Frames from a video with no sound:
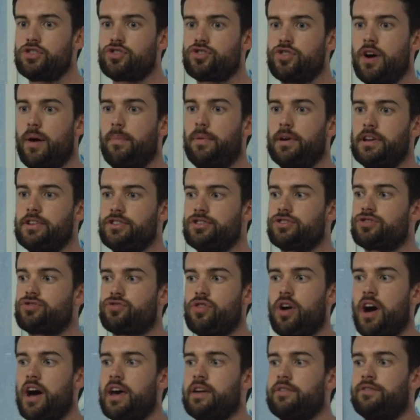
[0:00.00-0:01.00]
trouble and
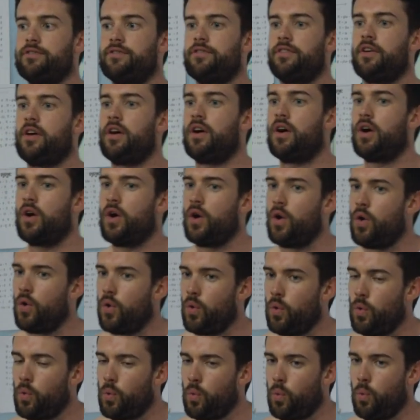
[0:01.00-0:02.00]
strife,
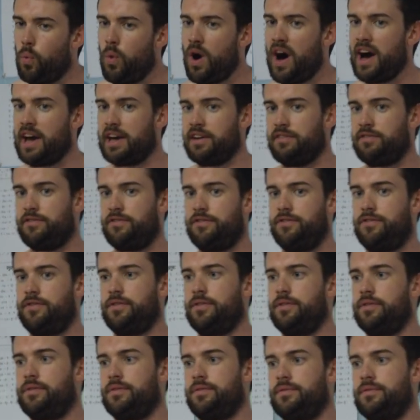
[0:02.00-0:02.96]
wife.